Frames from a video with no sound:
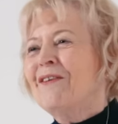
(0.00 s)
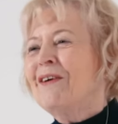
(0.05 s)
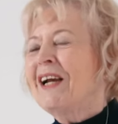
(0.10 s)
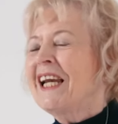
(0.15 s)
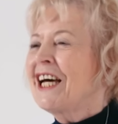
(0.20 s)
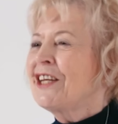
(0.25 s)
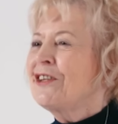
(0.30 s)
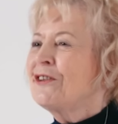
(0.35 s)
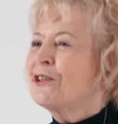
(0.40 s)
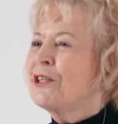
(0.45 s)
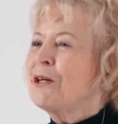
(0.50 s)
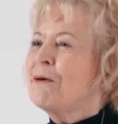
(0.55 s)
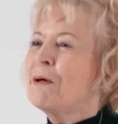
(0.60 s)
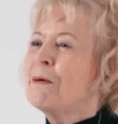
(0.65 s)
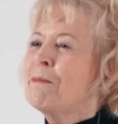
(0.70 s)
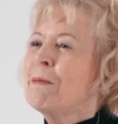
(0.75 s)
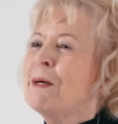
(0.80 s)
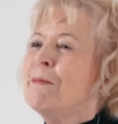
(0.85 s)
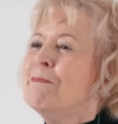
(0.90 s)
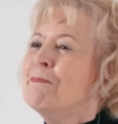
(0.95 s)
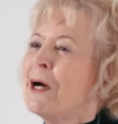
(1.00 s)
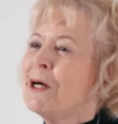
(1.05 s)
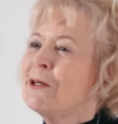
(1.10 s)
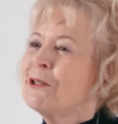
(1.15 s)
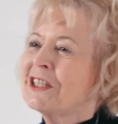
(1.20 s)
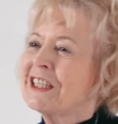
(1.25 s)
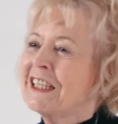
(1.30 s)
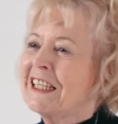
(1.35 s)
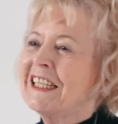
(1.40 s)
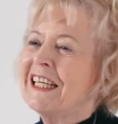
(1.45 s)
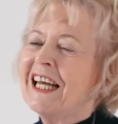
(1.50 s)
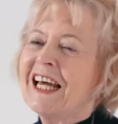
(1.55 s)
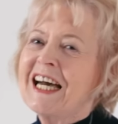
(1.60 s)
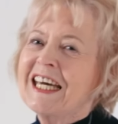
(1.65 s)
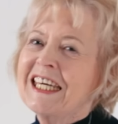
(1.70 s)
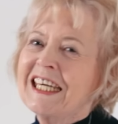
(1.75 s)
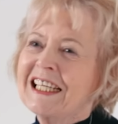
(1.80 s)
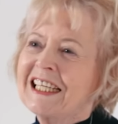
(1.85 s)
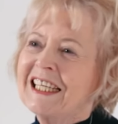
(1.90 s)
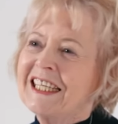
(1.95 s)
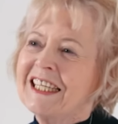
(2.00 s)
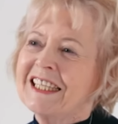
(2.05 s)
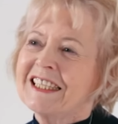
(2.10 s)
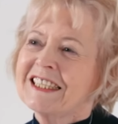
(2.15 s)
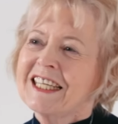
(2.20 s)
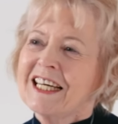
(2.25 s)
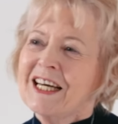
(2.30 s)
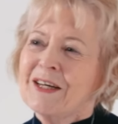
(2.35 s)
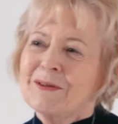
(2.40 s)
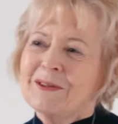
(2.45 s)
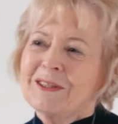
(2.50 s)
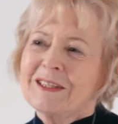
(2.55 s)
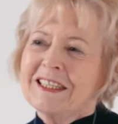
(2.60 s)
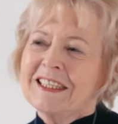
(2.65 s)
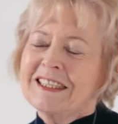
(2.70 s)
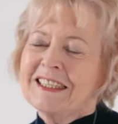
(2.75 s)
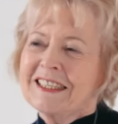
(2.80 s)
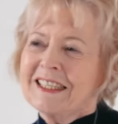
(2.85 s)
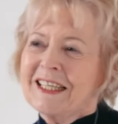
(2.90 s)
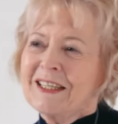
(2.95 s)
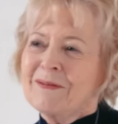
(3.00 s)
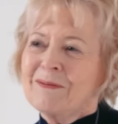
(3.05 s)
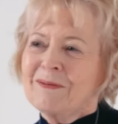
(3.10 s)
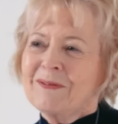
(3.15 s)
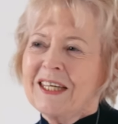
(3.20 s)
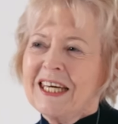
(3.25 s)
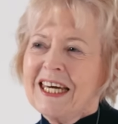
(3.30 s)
Well, I thought it would be most unlikely that I would um,